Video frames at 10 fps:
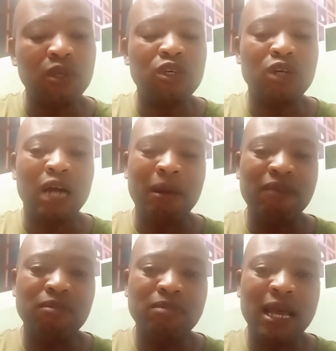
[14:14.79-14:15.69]
Apart from
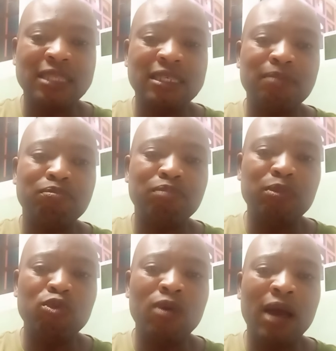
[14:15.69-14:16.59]
that,
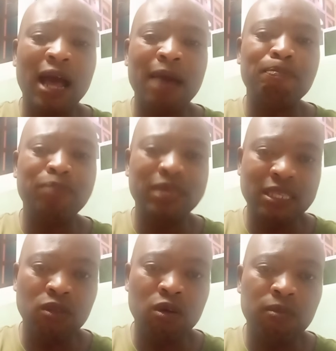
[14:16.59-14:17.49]
people are beaten up,